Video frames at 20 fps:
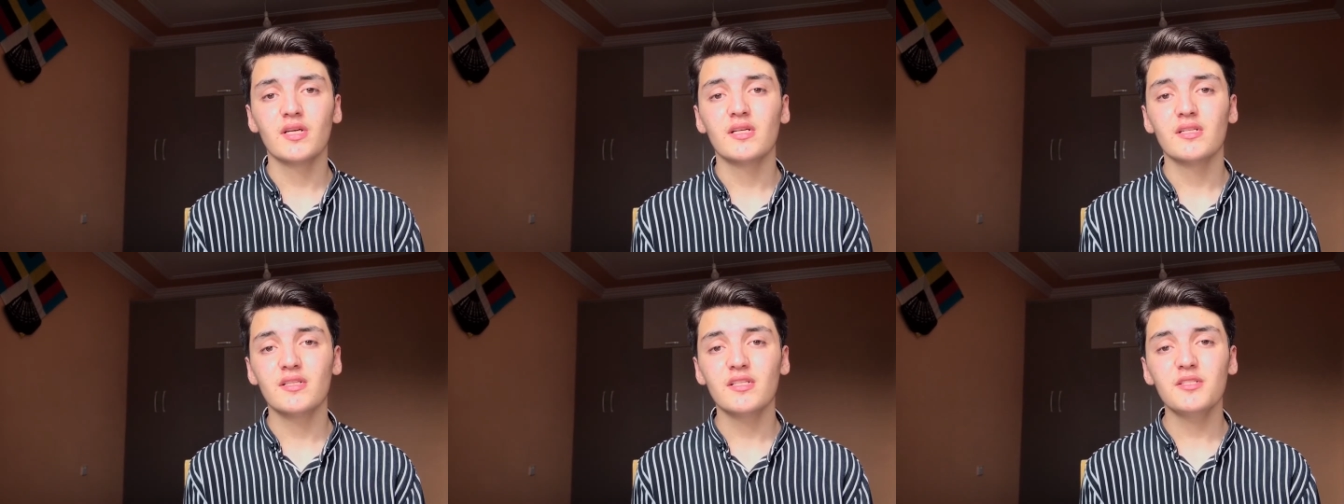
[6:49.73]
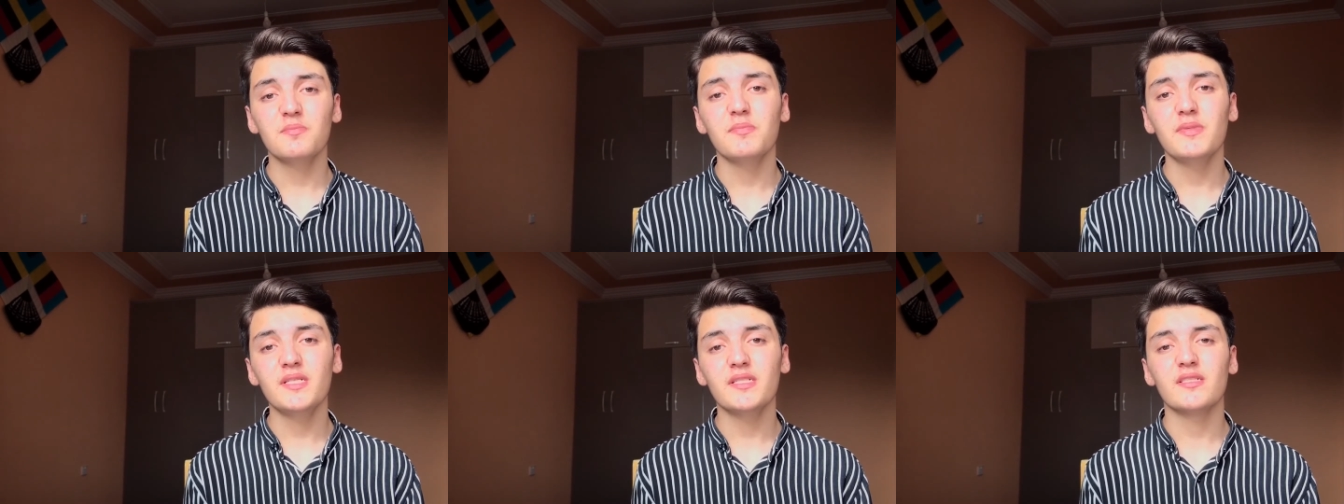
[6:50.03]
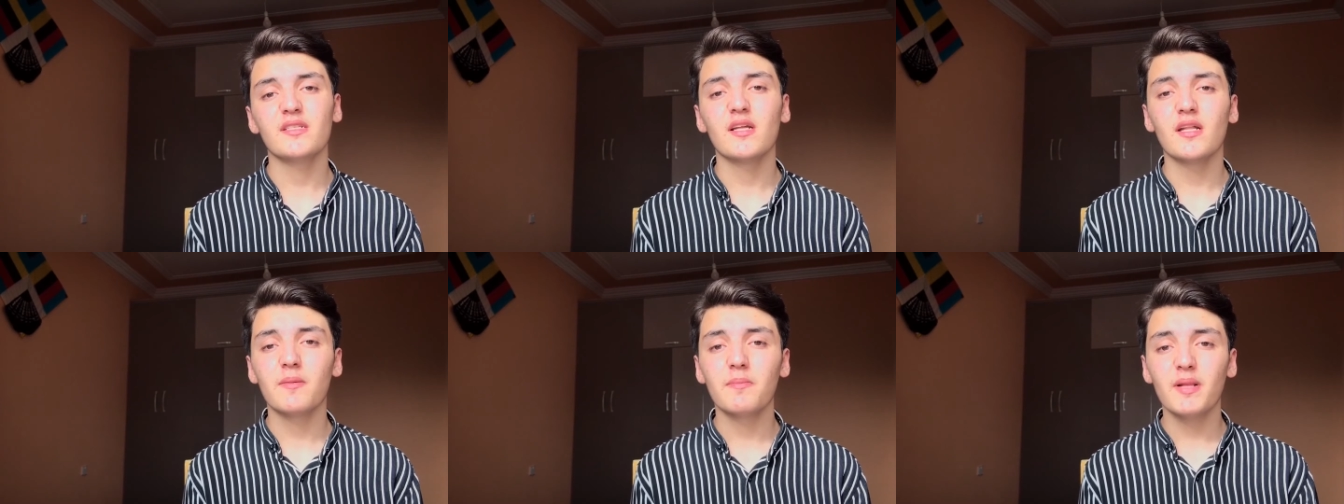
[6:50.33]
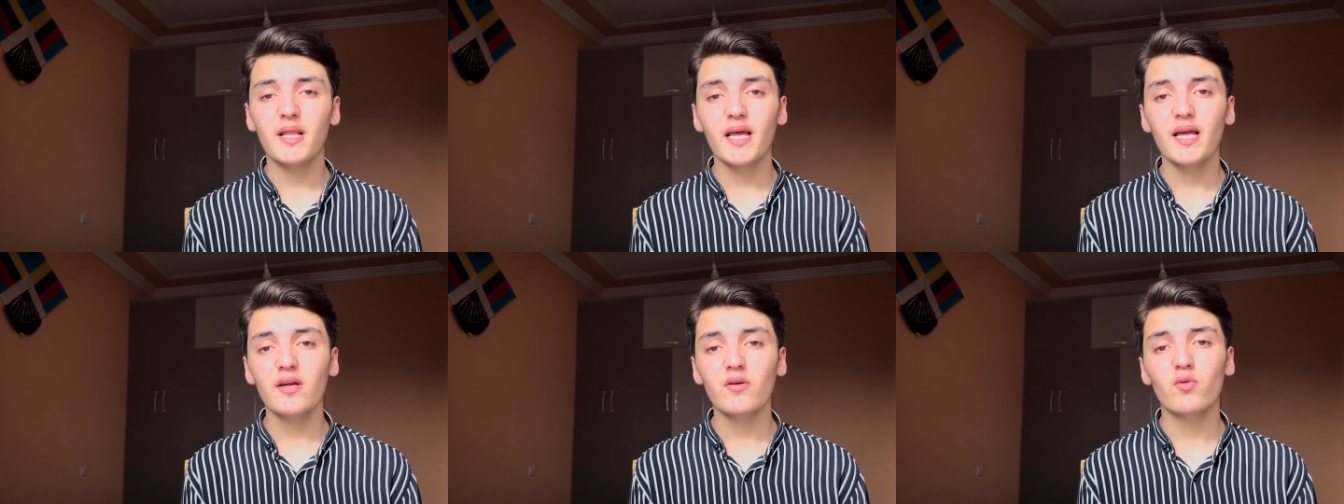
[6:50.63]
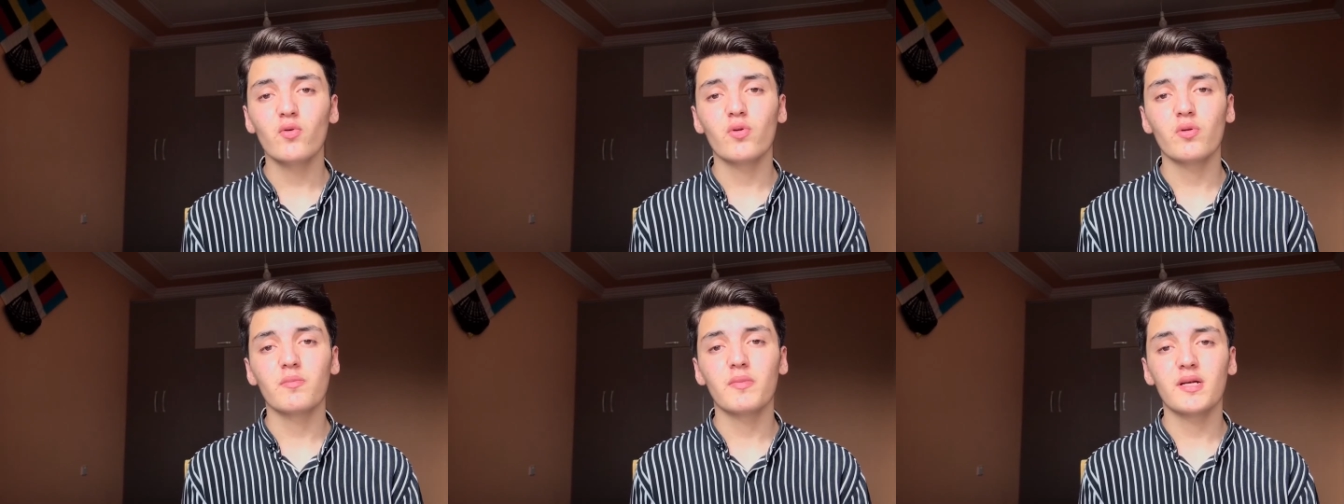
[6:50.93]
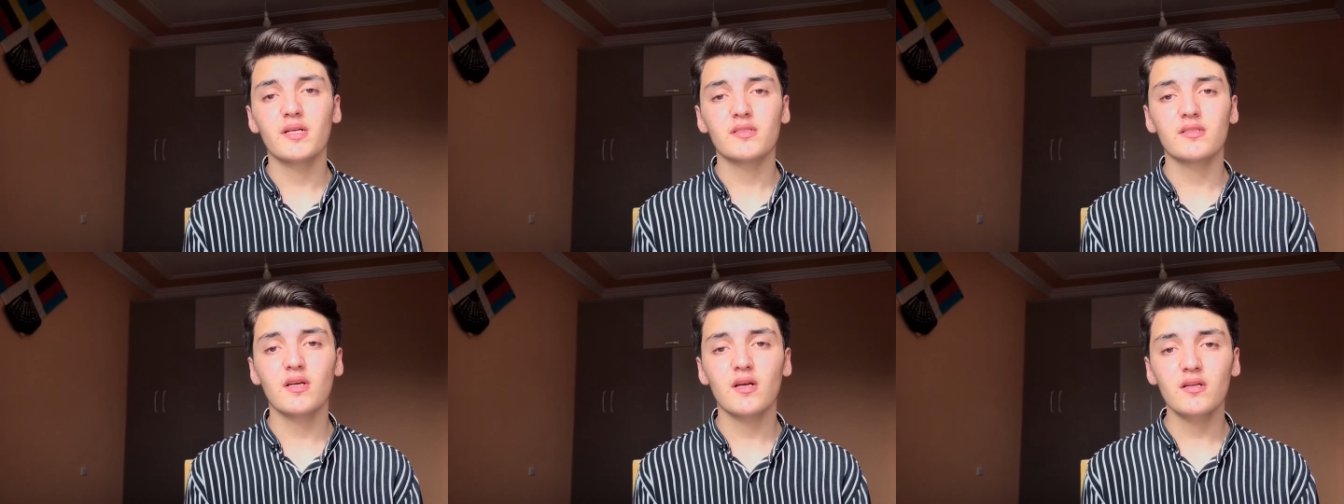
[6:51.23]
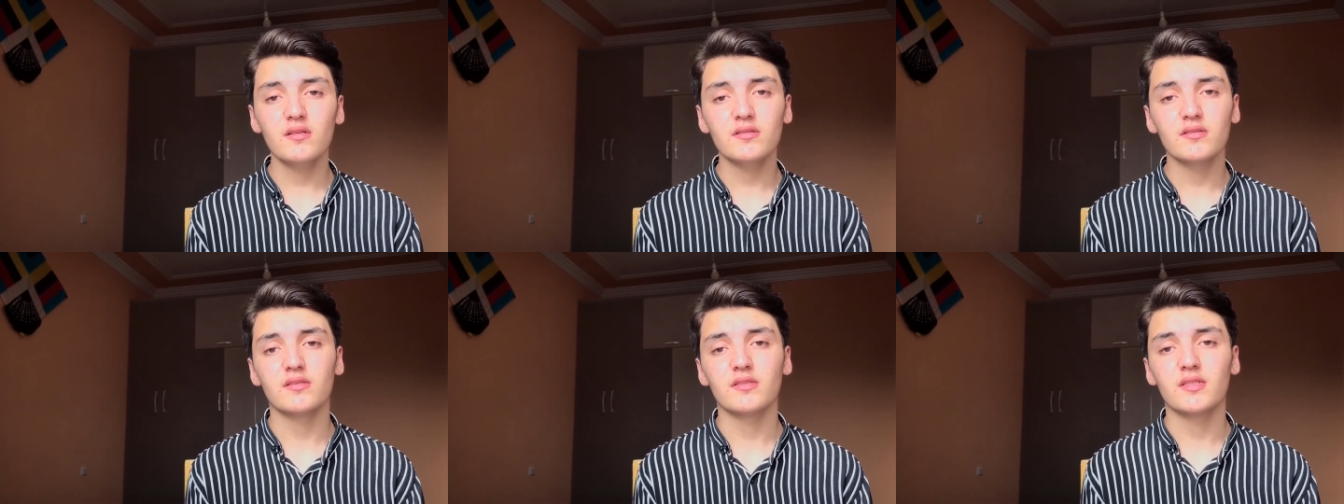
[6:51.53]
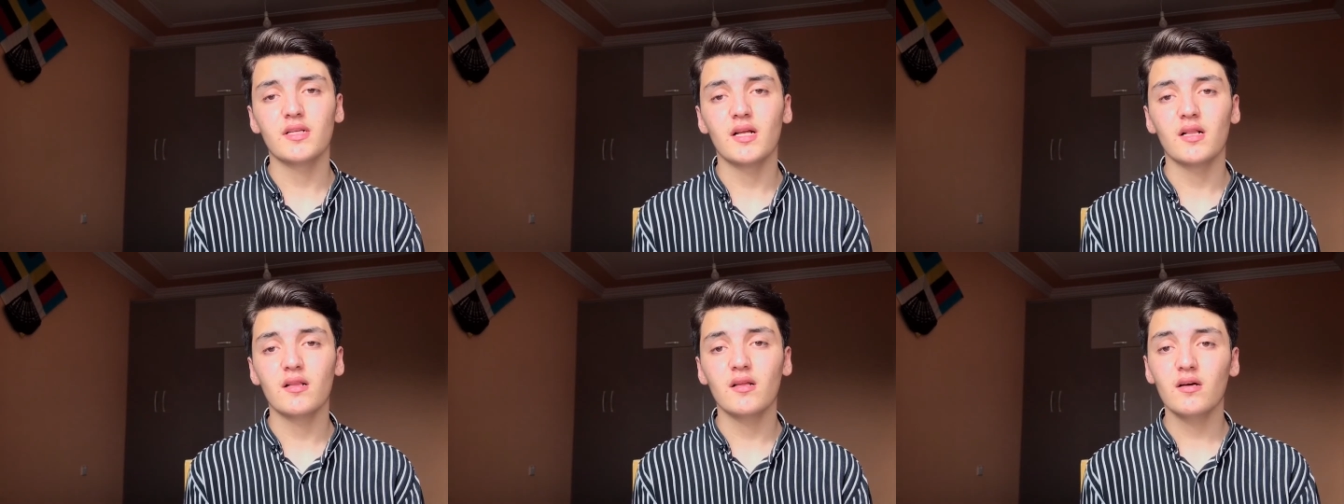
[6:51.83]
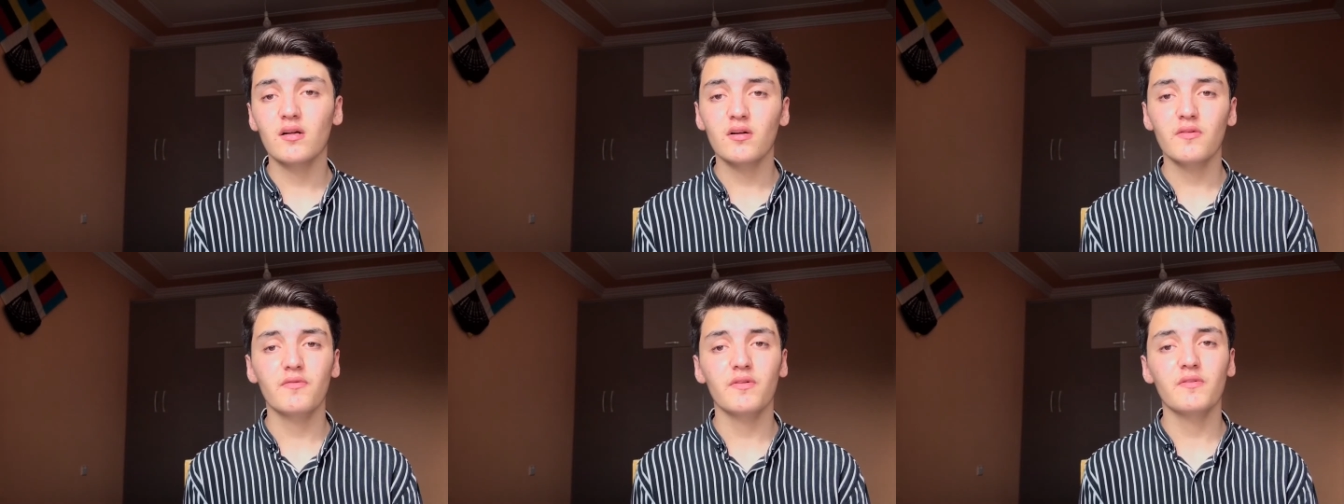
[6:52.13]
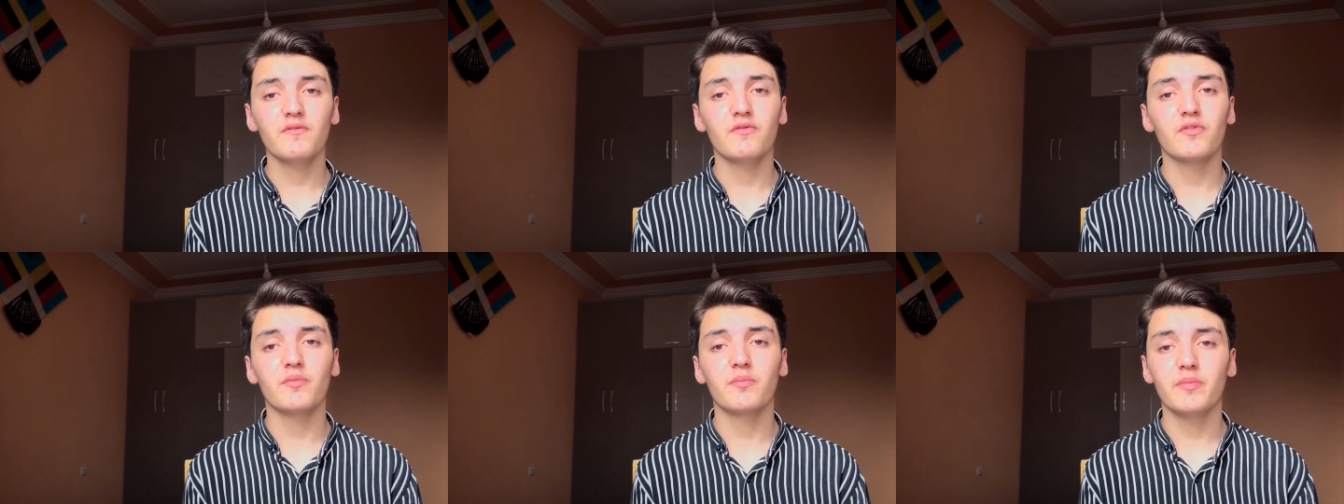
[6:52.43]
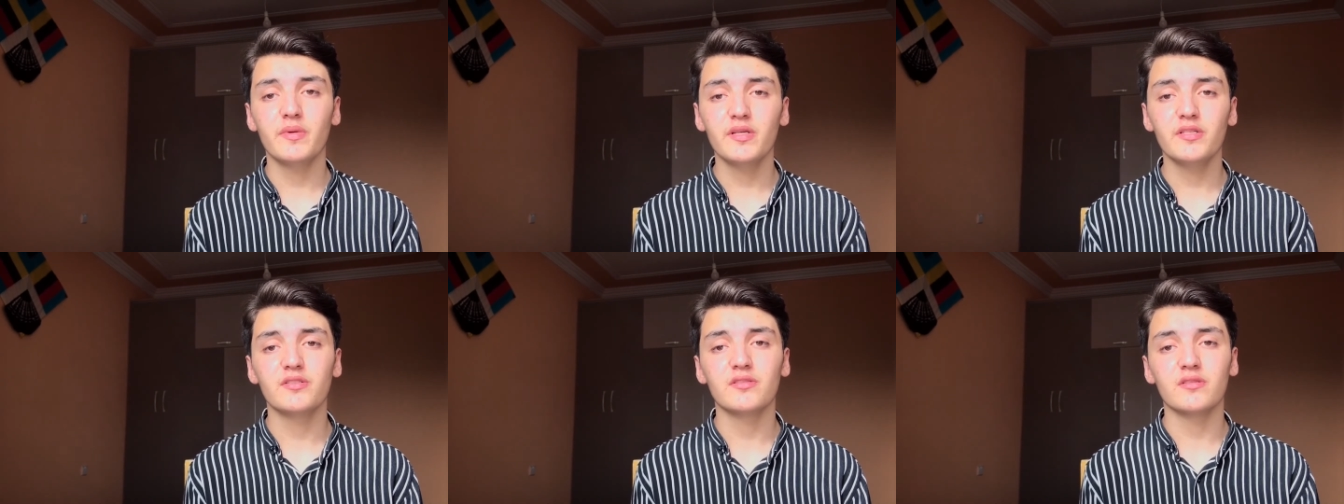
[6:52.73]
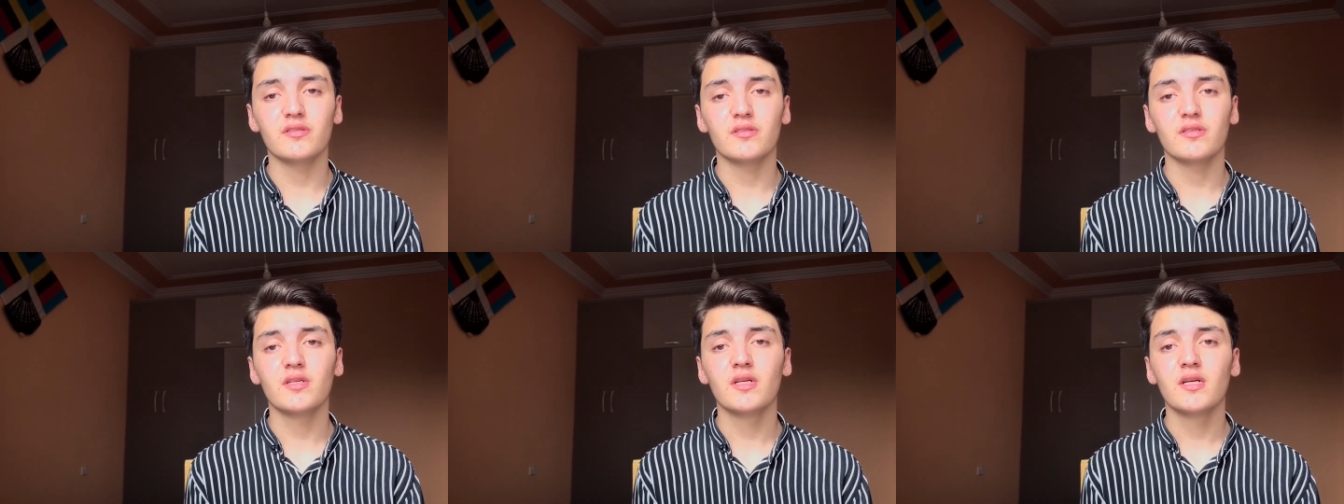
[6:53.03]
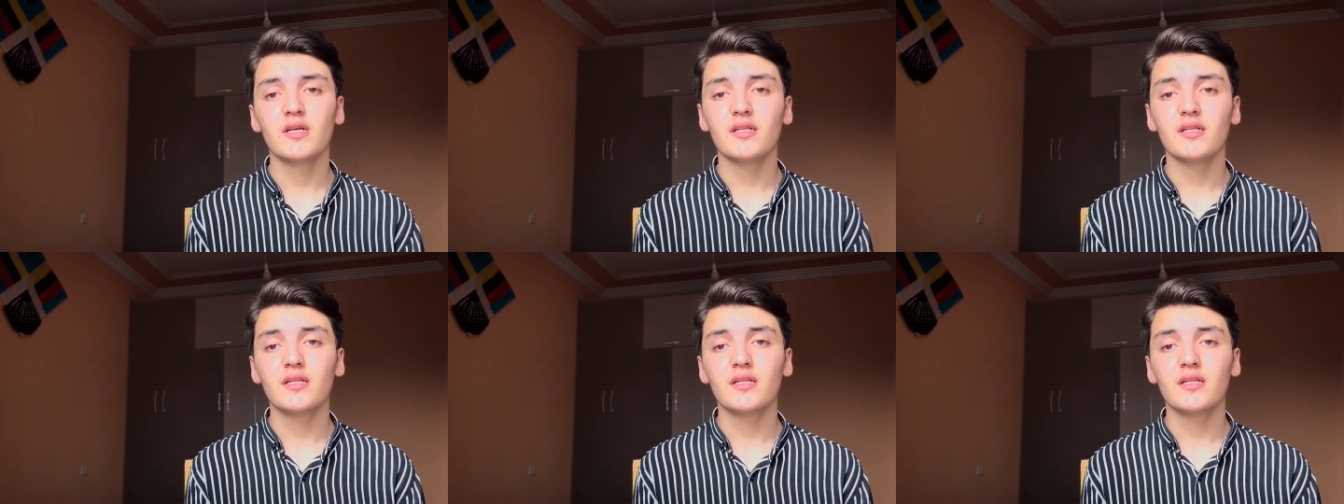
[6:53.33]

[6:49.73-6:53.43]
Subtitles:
this means that a black hole must contain a lot of information